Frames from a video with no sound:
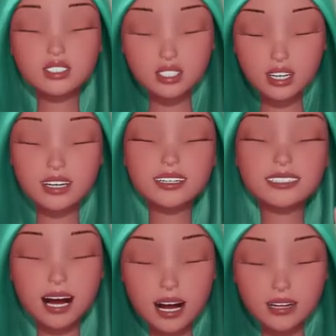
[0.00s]
She
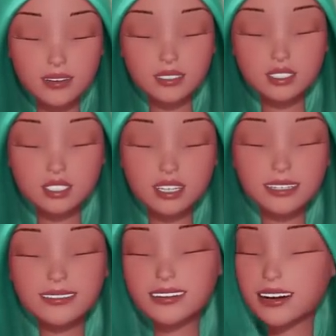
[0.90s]
sell. She.
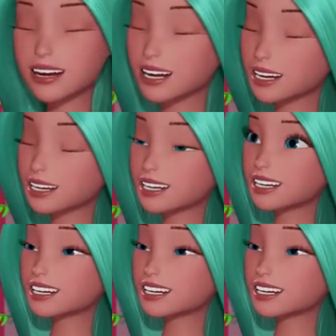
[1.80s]
Ah.